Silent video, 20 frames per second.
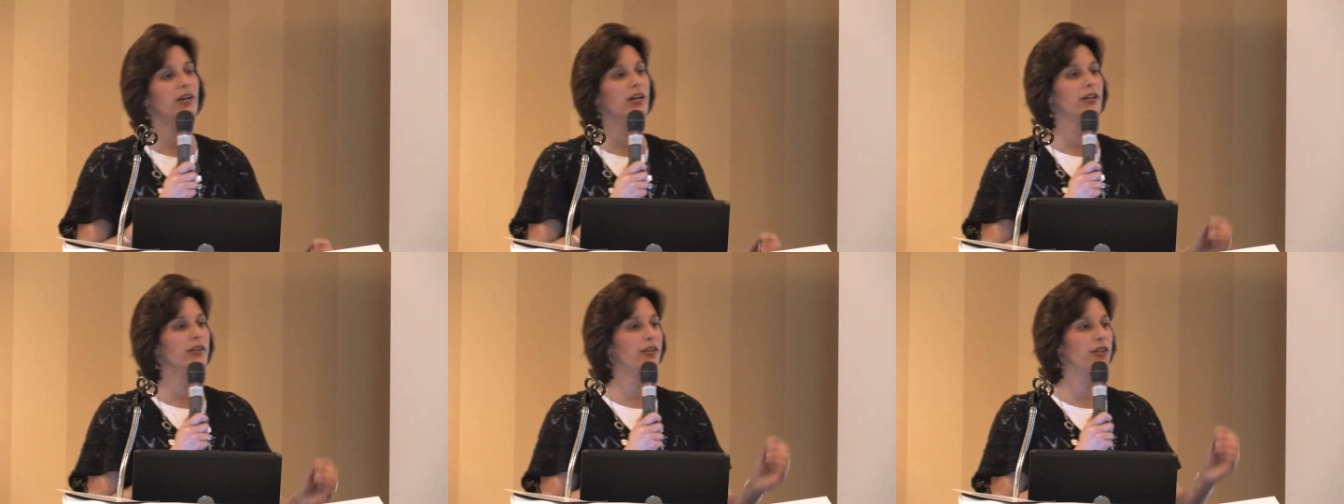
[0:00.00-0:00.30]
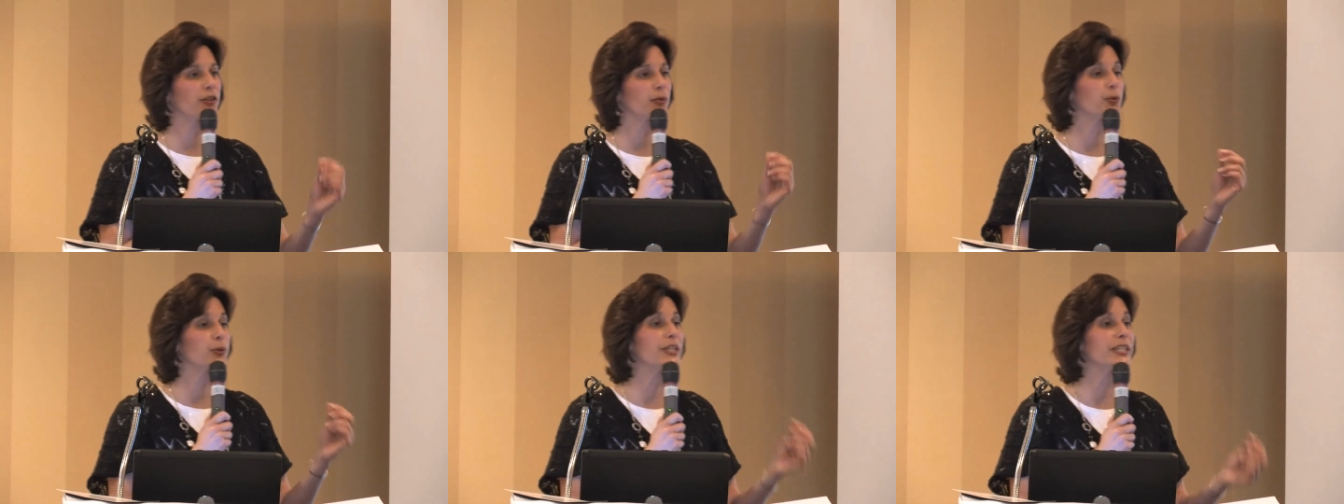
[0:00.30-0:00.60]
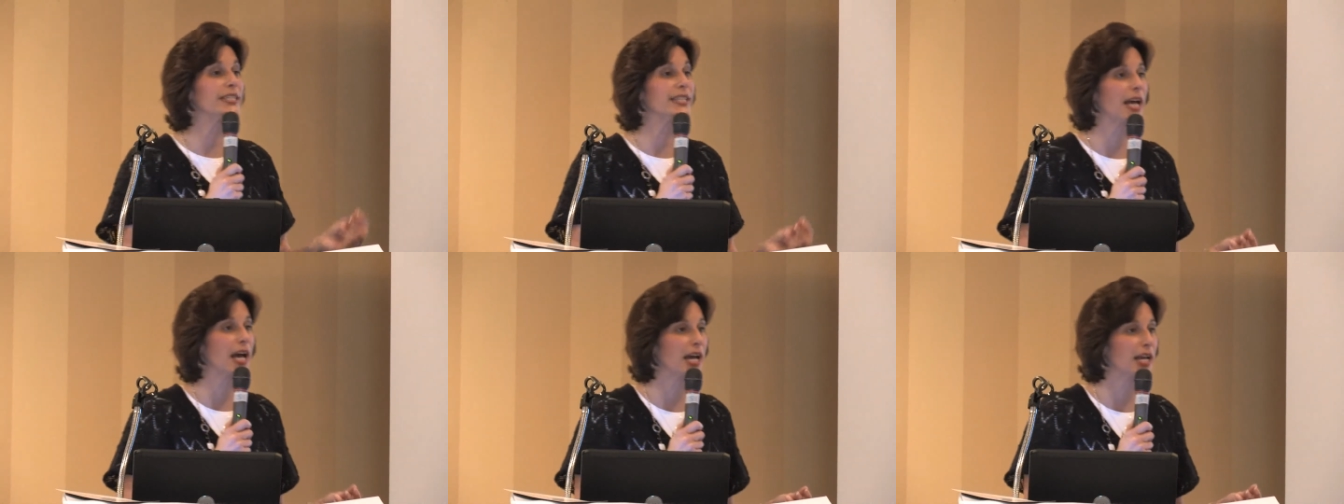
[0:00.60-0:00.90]
a 3
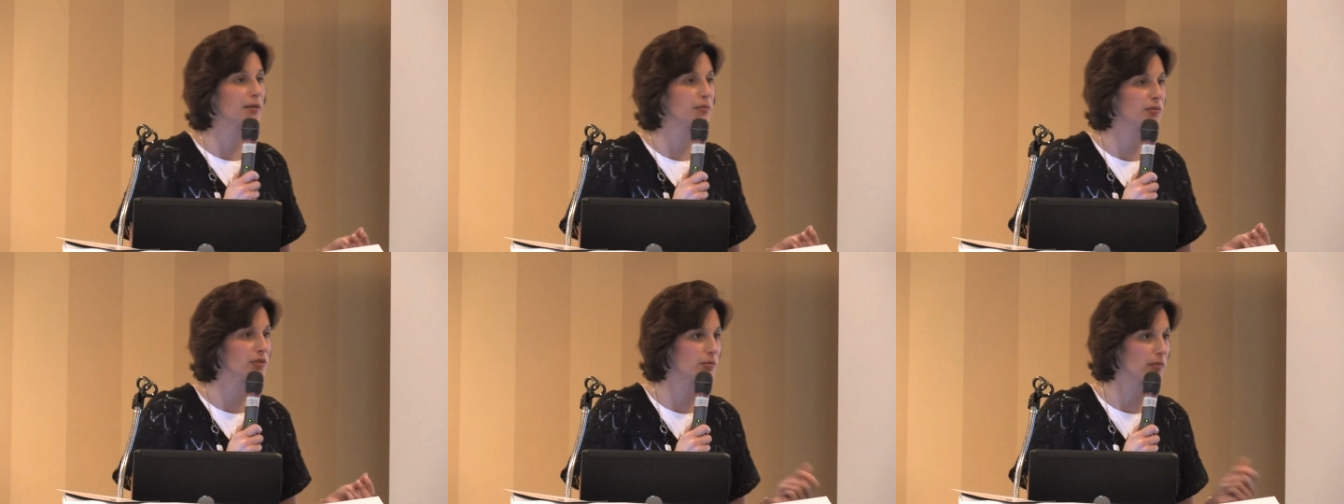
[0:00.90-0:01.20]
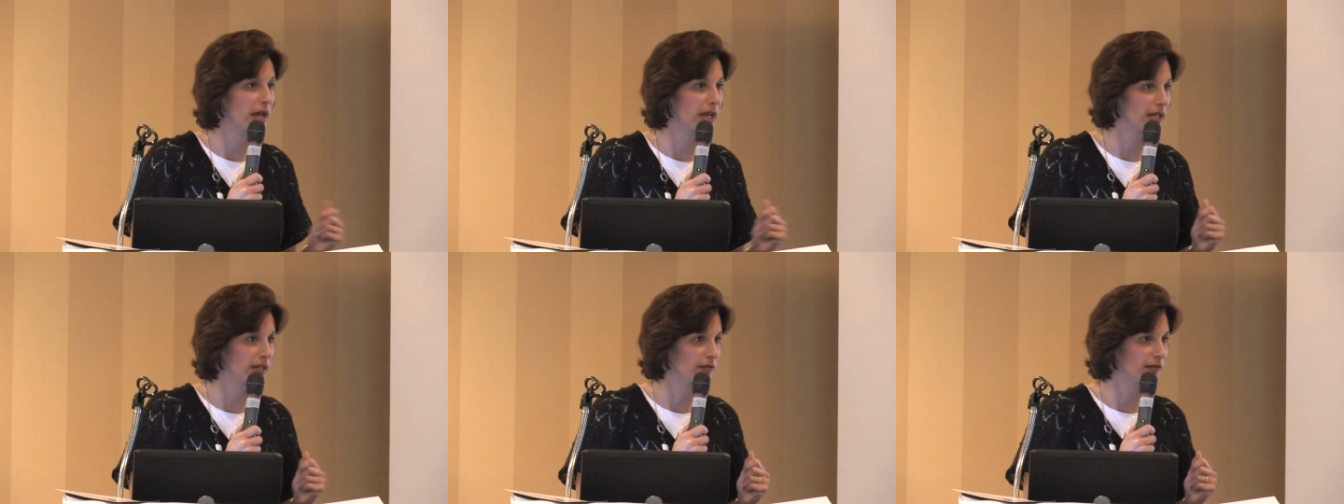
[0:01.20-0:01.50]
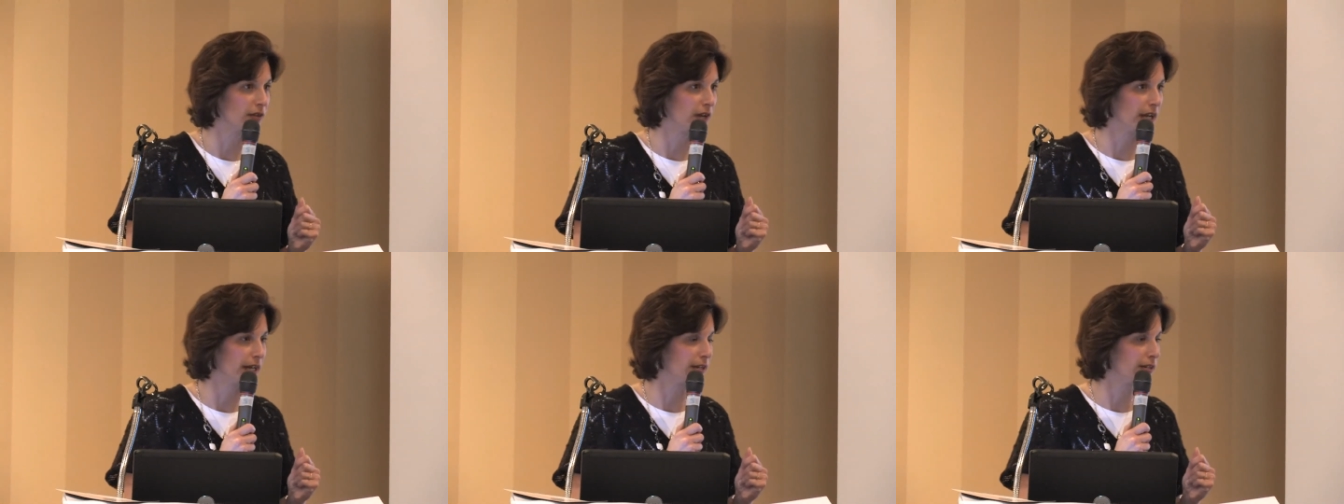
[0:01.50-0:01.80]
times
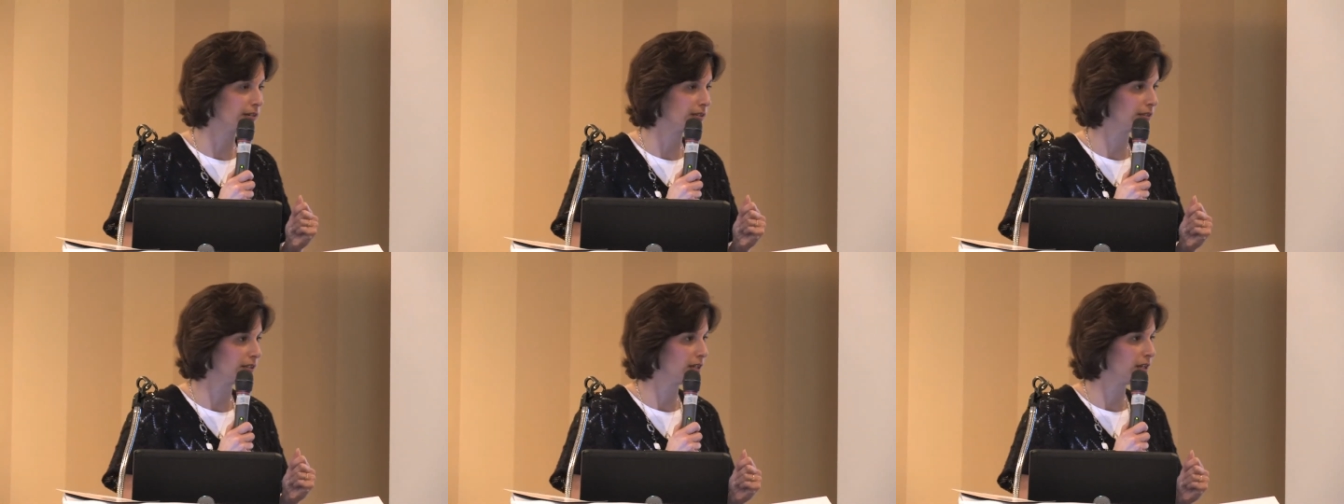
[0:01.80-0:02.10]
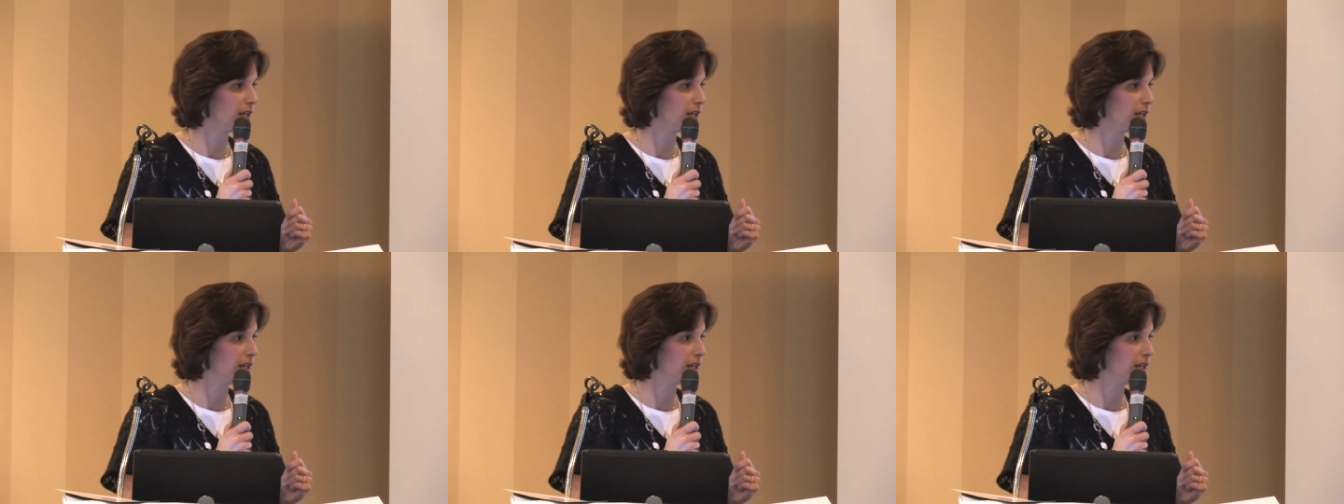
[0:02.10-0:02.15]
magnifier,